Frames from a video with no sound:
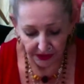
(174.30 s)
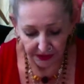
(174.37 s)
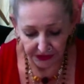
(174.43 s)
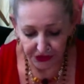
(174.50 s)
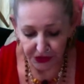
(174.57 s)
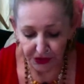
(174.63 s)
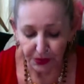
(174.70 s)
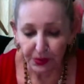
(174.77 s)

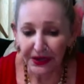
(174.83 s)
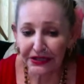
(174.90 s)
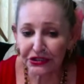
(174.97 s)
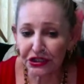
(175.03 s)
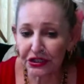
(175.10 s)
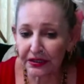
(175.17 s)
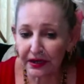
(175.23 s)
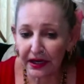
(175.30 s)
to the
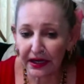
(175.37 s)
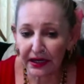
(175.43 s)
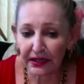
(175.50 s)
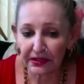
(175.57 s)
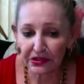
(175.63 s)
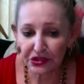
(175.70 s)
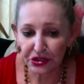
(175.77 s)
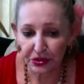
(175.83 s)
rich
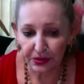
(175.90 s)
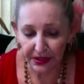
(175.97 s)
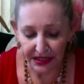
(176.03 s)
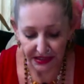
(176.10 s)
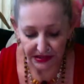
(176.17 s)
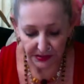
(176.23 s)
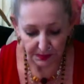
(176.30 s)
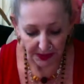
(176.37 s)
and to
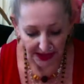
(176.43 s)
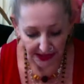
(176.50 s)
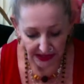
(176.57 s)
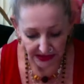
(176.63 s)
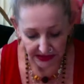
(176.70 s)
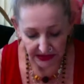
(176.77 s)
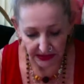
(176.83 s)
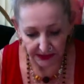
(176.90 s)
his
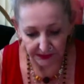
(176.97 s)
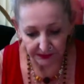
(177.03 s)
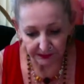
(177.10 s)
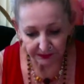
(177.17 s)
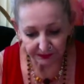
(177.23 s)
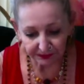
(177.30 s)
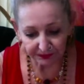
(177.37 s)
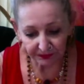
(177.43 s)
base.
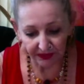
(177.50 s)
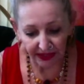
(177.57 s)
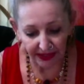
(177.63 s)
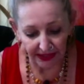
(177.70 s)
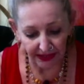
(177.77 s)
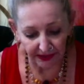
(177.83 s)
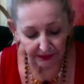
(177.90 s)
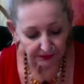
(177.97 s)

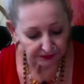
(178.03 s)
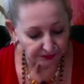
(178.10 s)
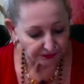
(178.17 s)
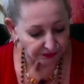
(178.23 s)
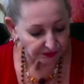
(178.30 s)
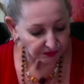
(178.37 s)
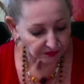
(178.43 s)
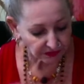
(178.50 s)
Okay.
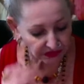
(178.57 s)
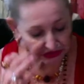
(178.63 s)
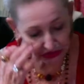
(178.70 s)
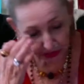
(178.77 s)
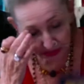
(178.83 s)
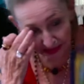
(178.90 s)
So